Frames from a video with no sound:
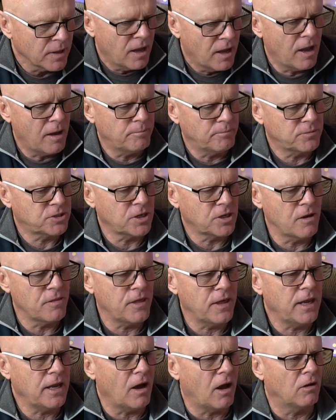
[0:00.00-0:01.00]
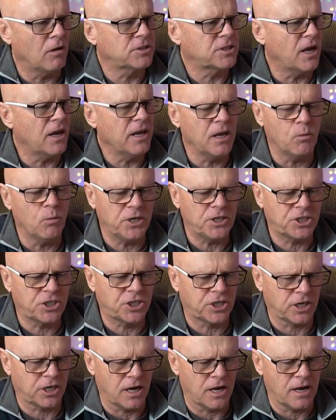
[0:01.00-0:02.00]
Um, so the I'll tell you
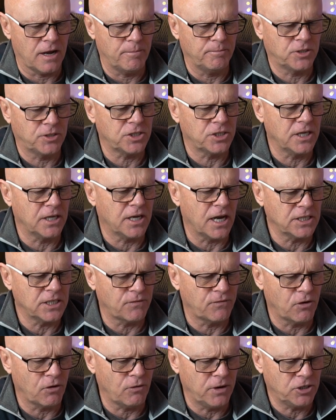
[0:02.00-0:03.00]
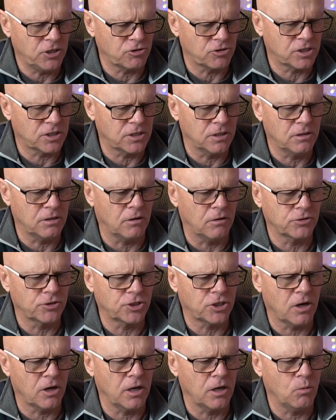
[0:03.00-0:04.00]
which, um, just in case if you're interested, I'll
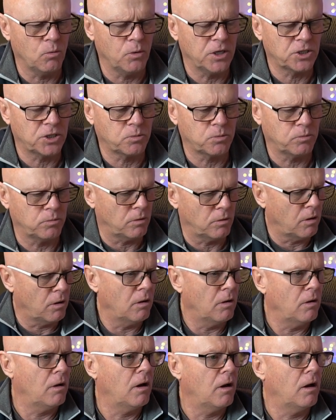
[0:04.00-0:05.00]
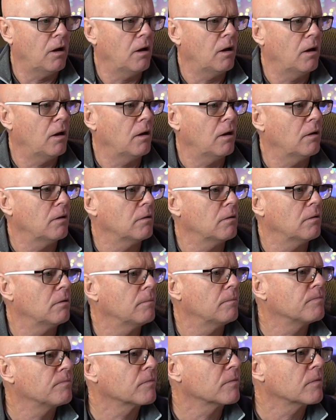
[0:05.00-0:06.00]
show you which uh,
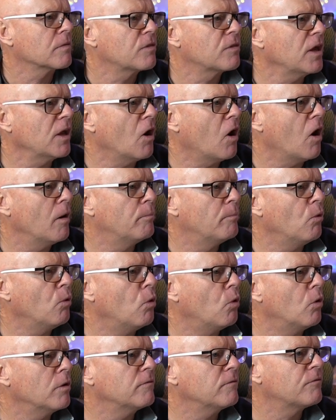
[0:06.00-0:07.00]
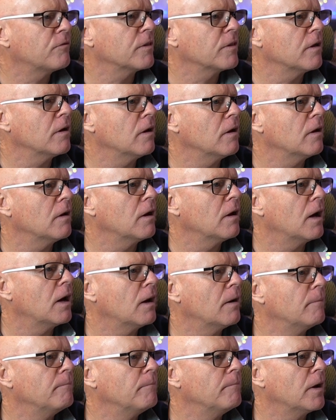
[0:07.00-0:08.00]
thing I bought for the
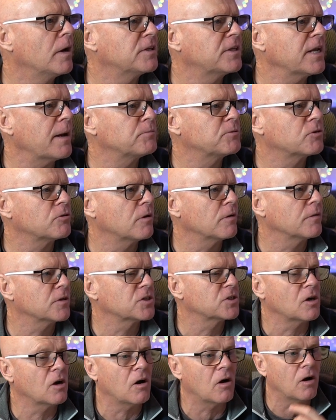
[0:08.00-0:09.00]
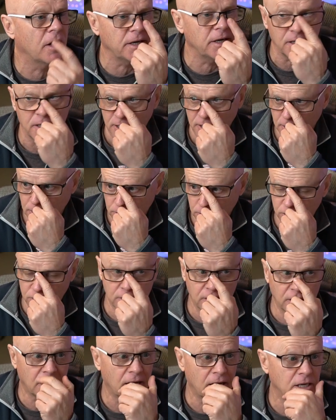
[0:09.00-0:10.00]
um, adapter on the side,
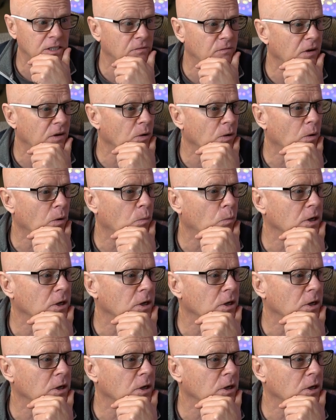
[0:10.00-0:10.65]
just in case if anyone